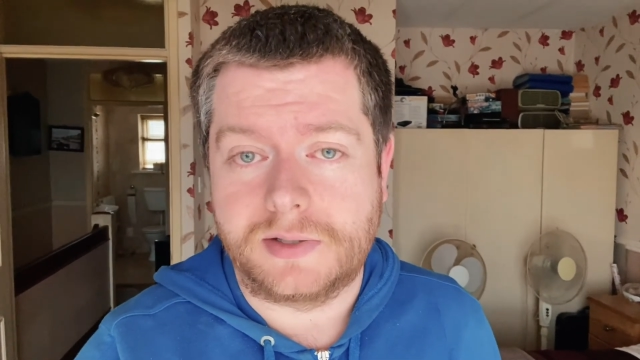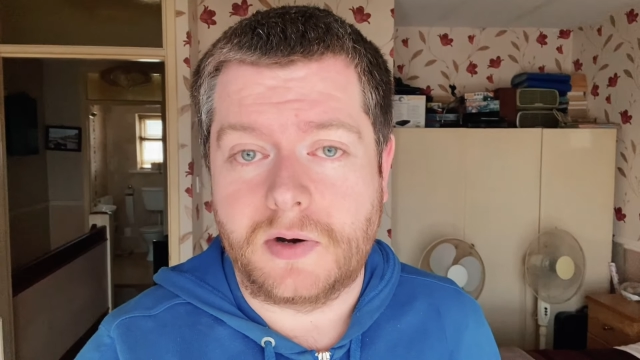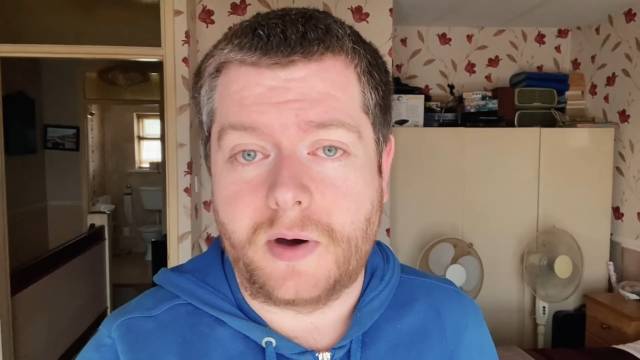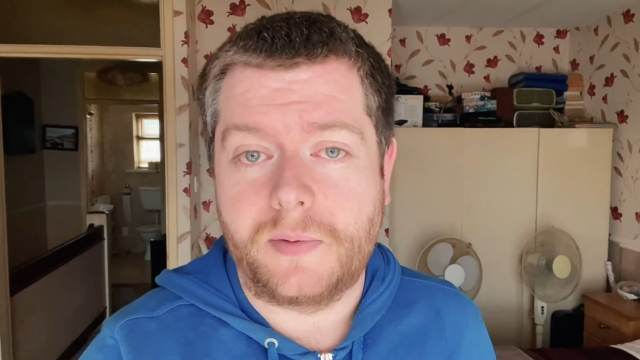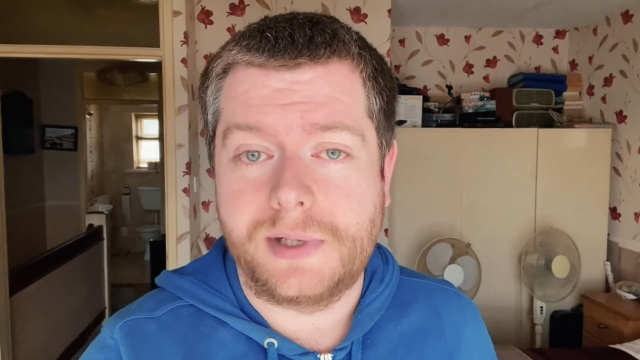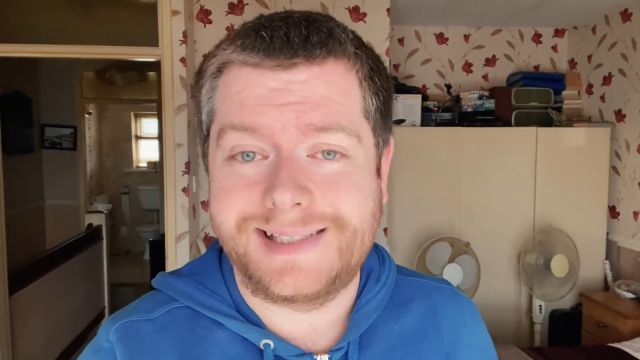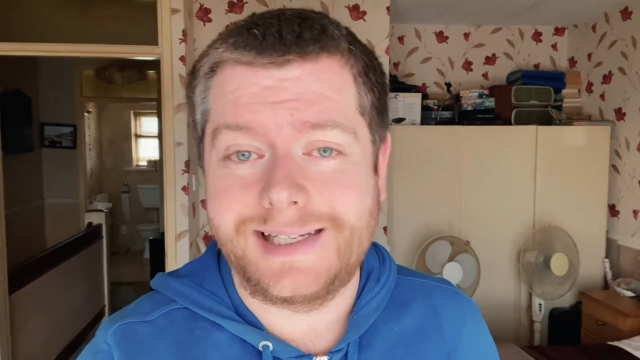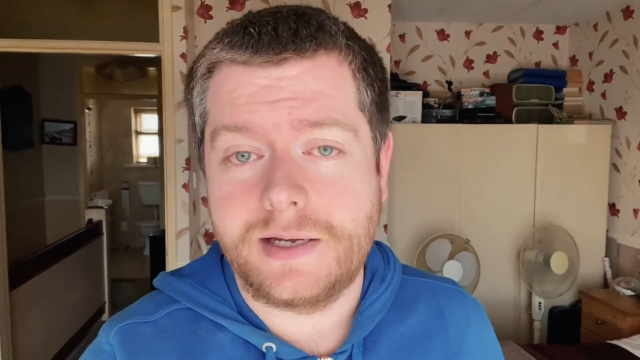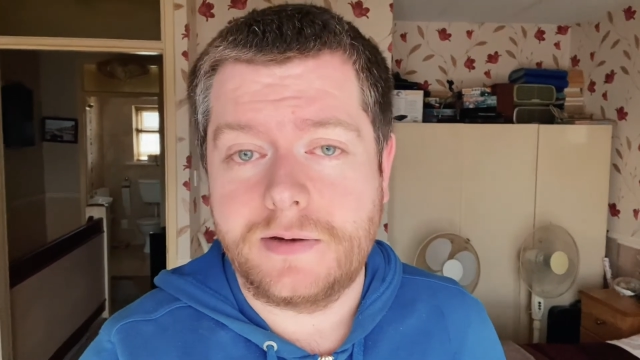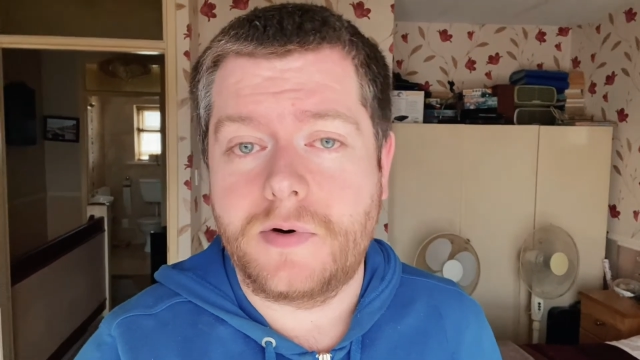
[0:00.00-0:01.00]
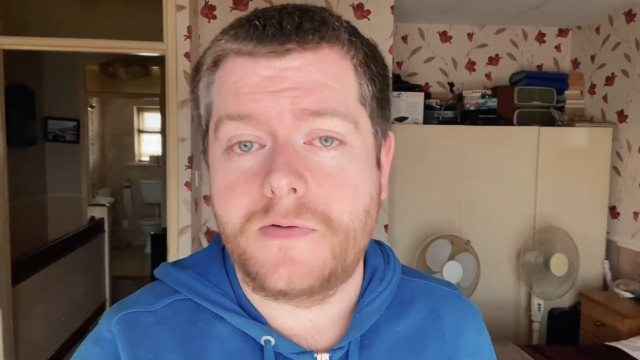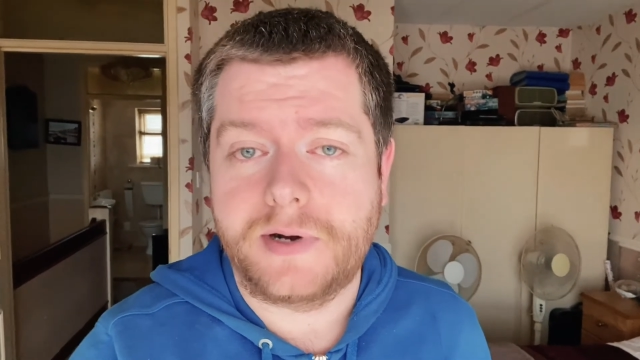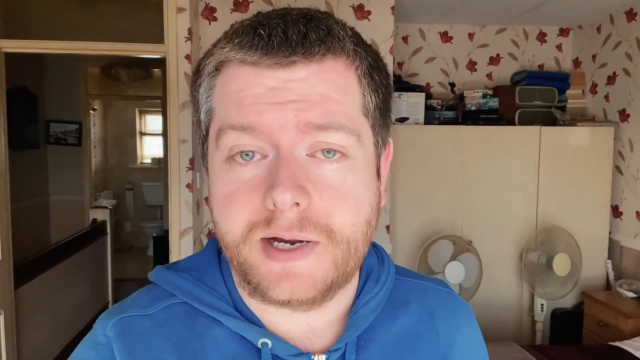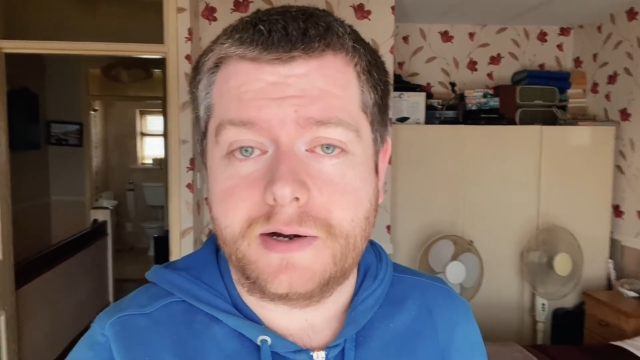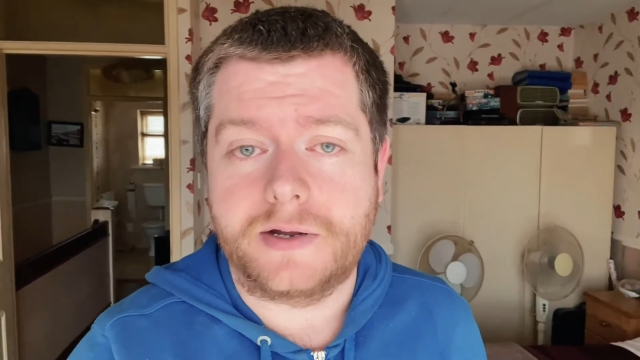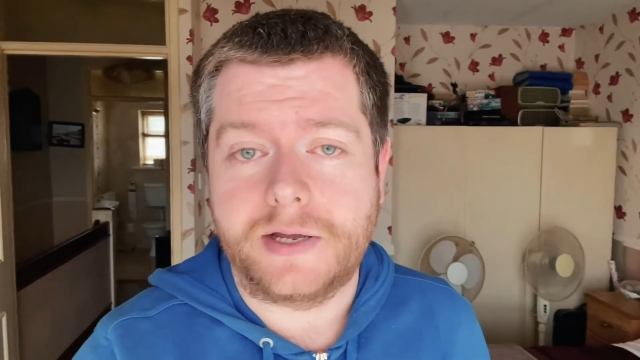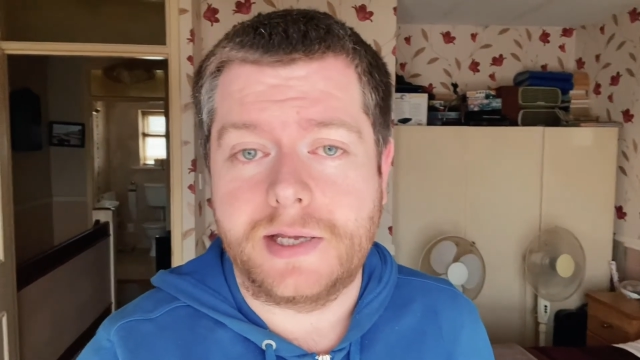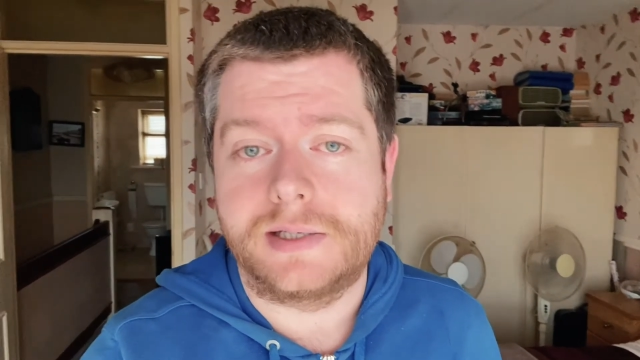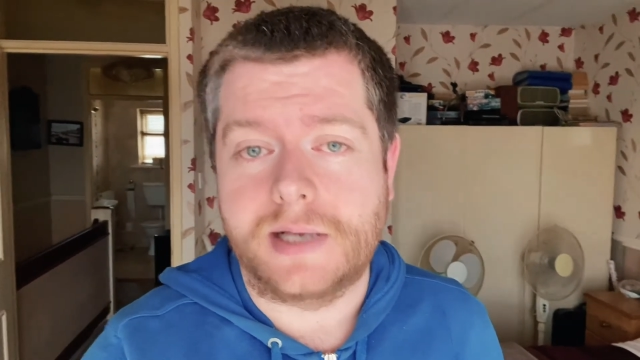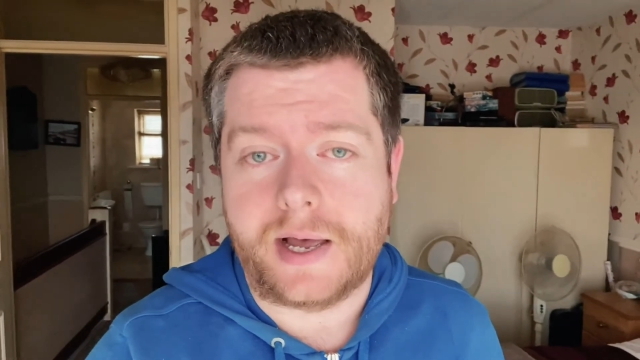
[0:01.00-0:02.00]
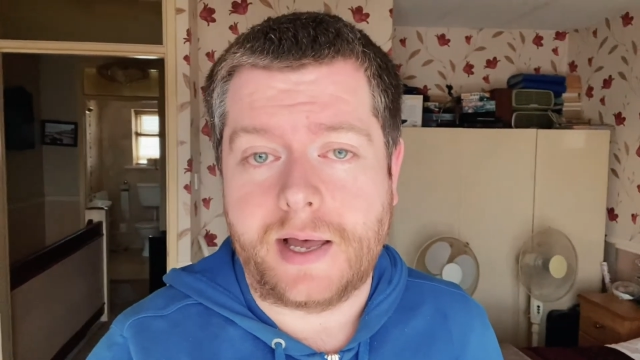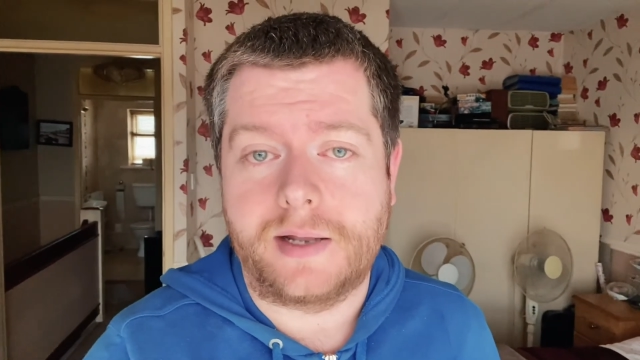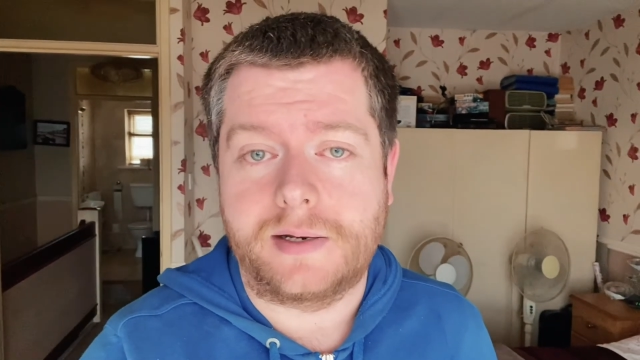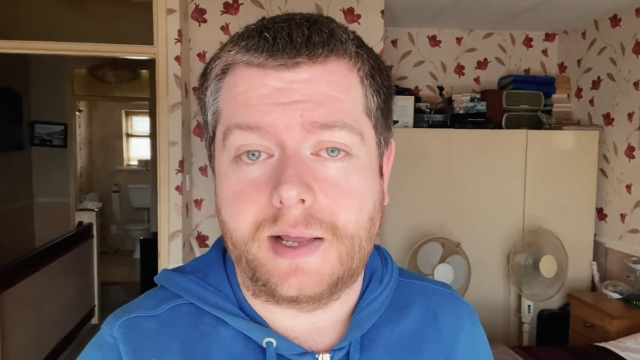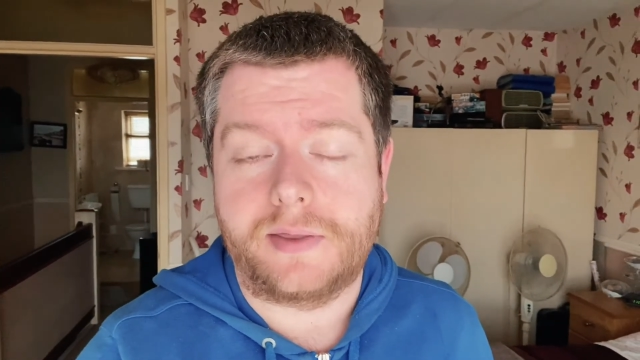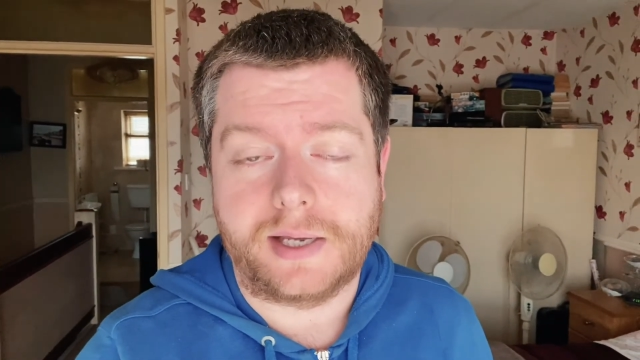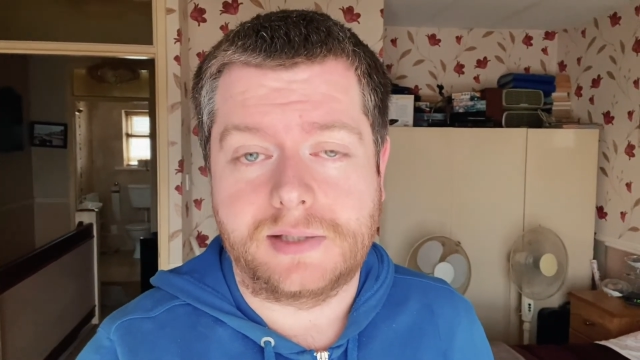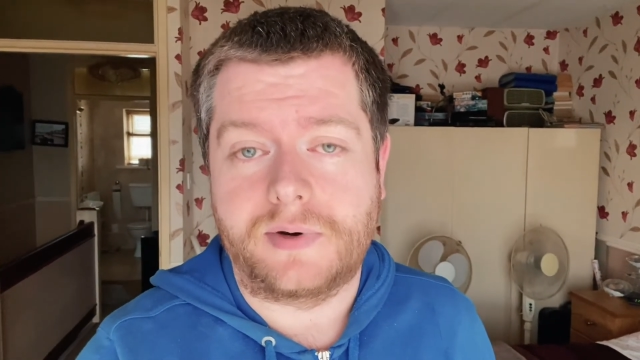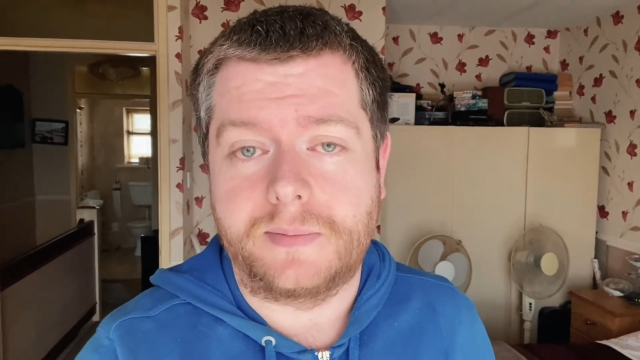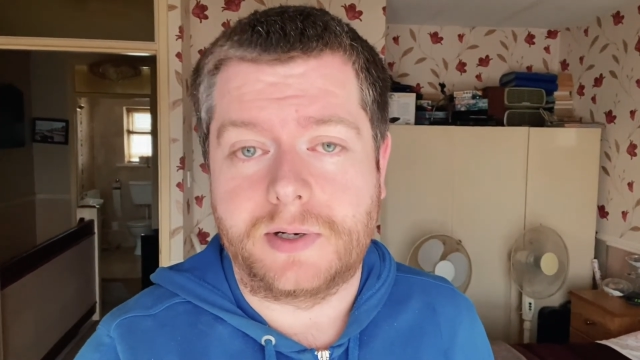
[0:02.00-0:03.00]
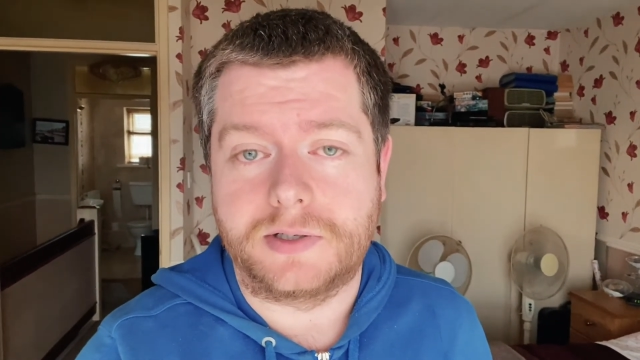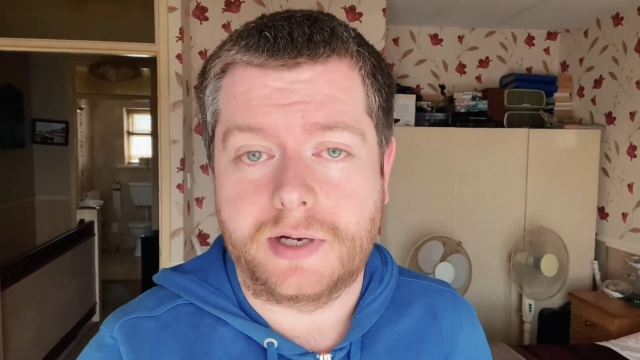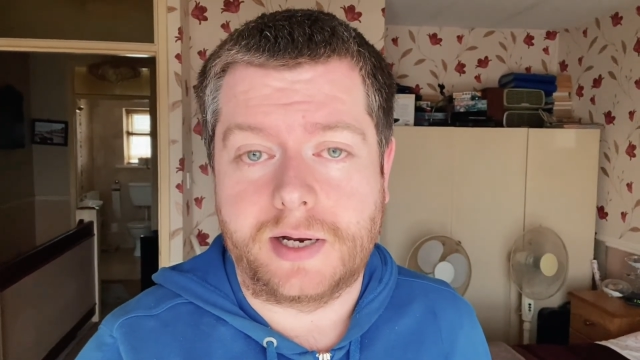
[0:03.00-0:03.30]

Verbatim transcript: So I will see you over there, guys. And uh, thanks very much.